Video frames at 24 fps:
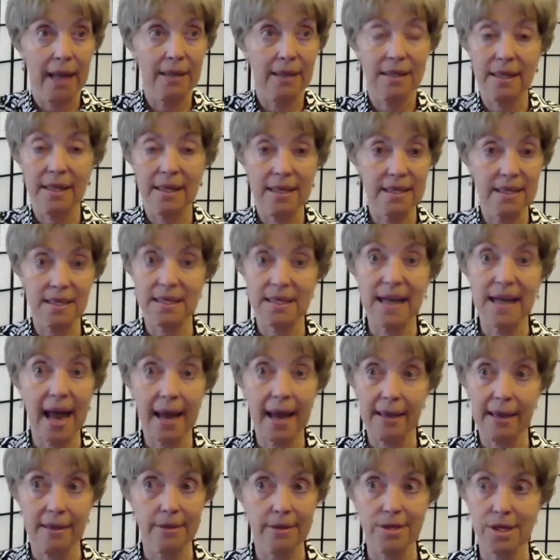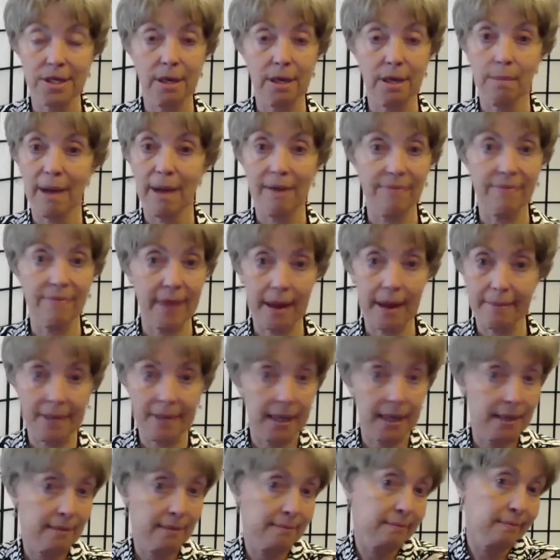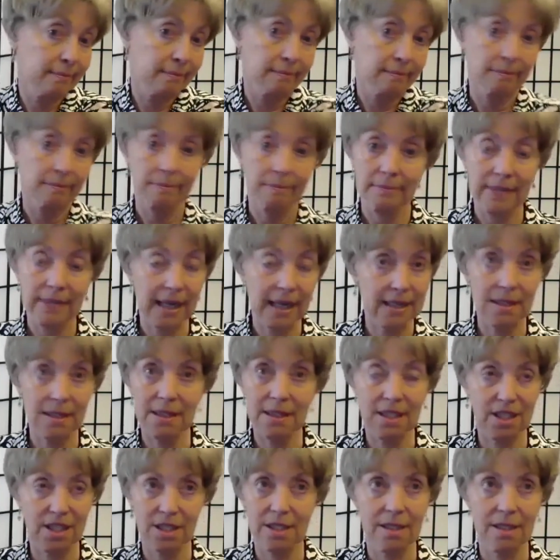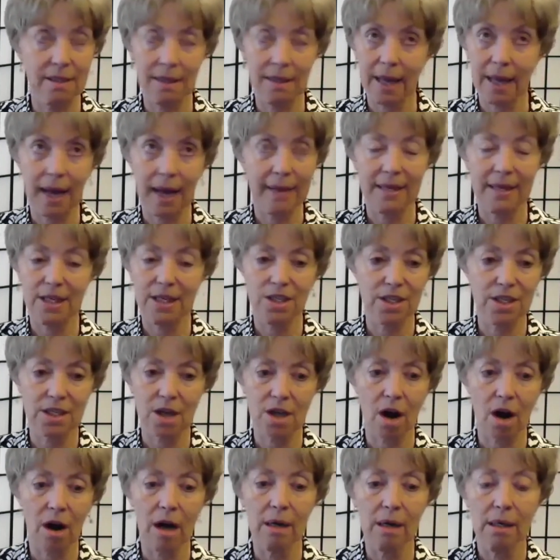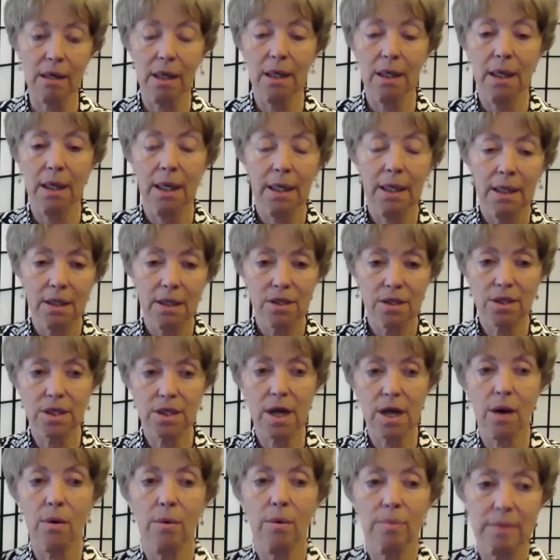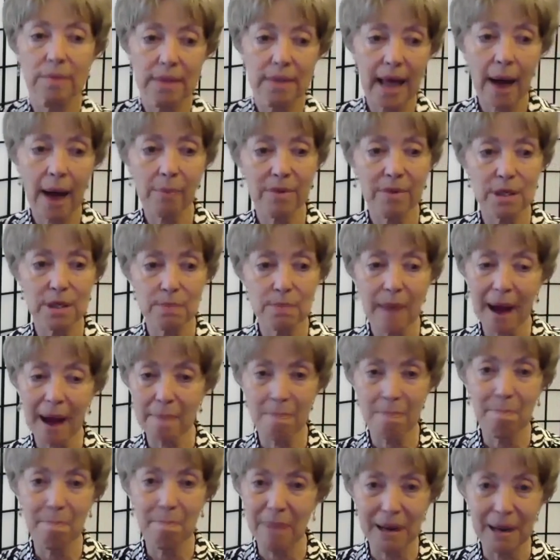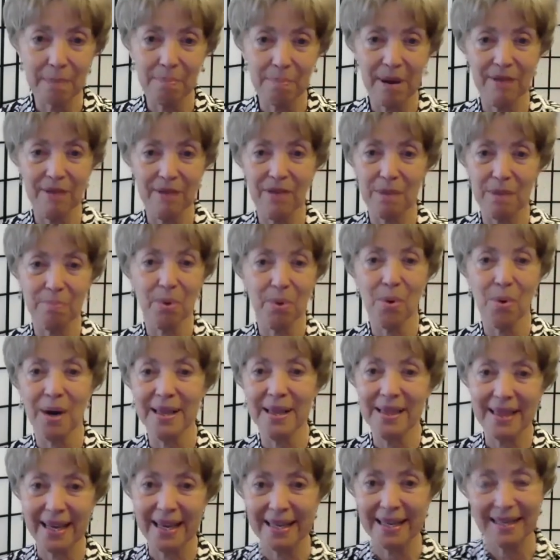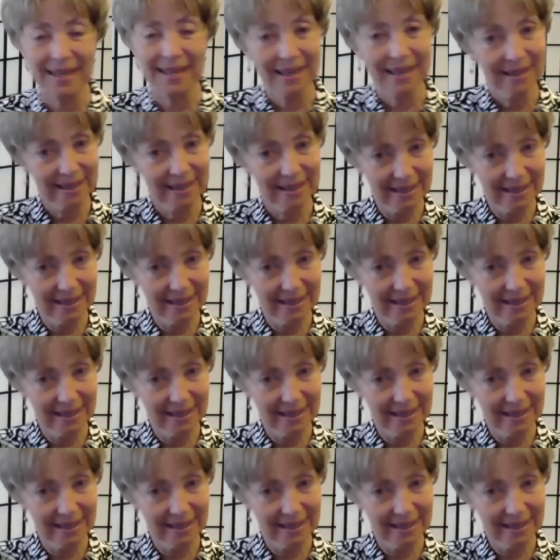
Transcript: and to this day they're still my family they just yeah they just are so that was my big pivot point that